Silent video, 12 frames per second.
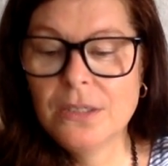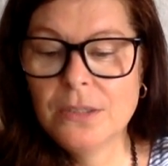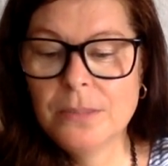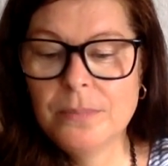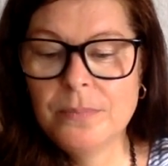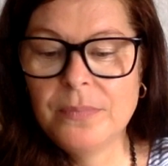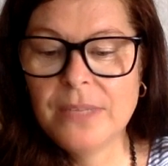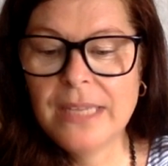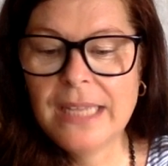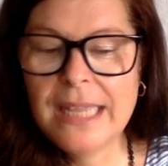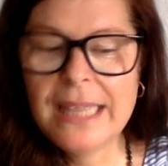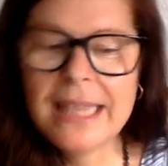And
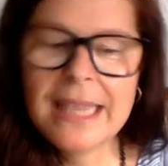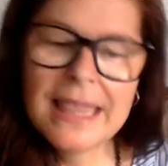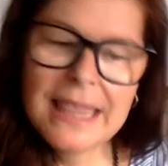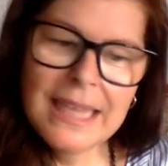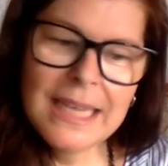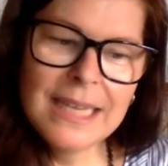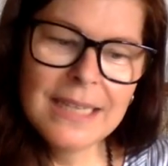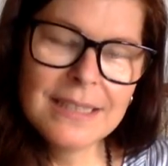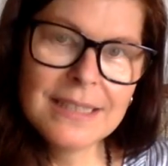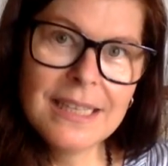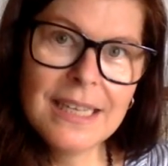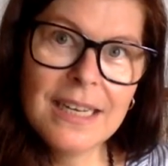the thing
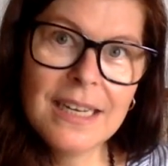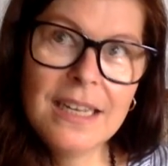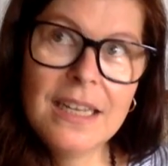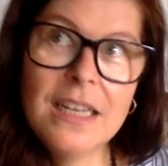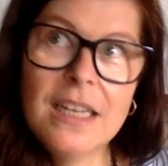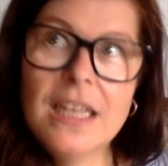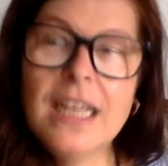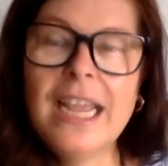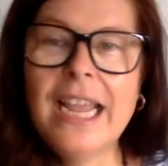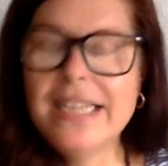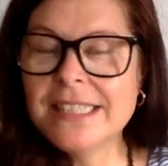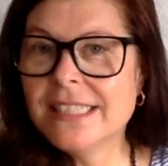is that
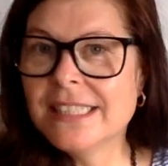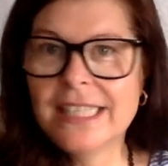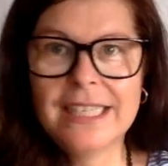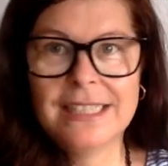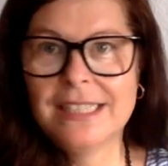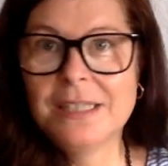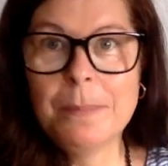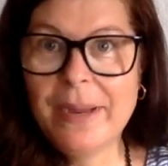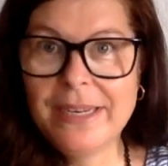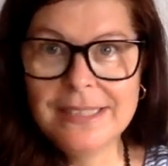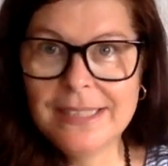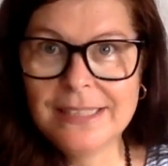18-6 is
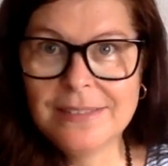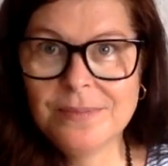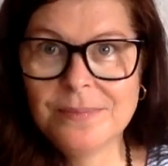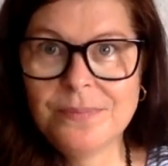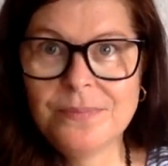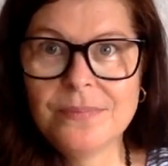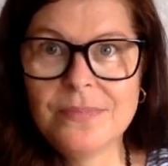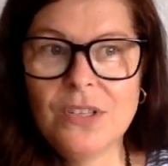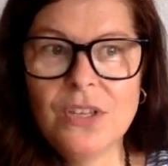amazing.